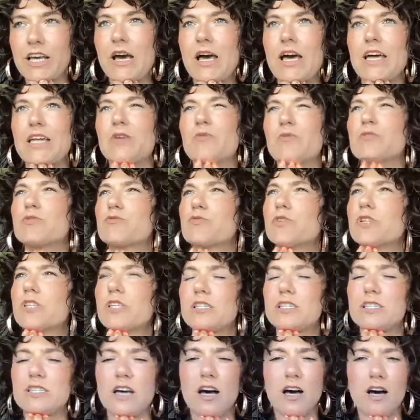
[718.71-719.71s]
And it was
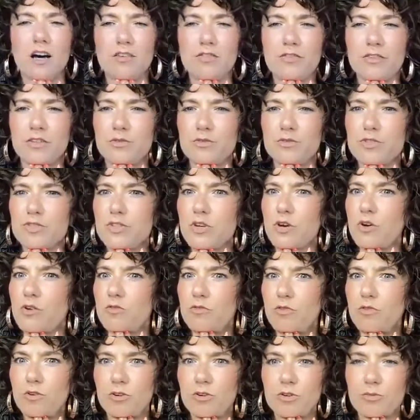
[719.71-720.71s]
really tough, and it was
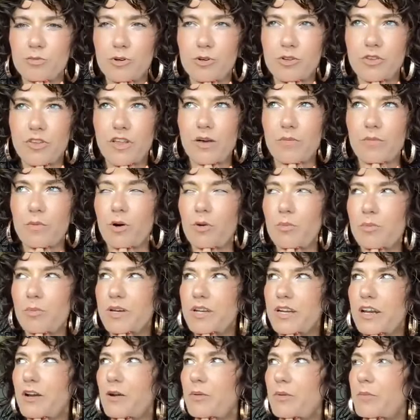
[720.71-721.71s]
so vulnerable in that
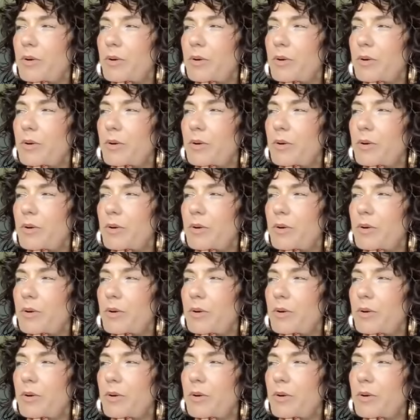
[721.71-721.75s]
moment. I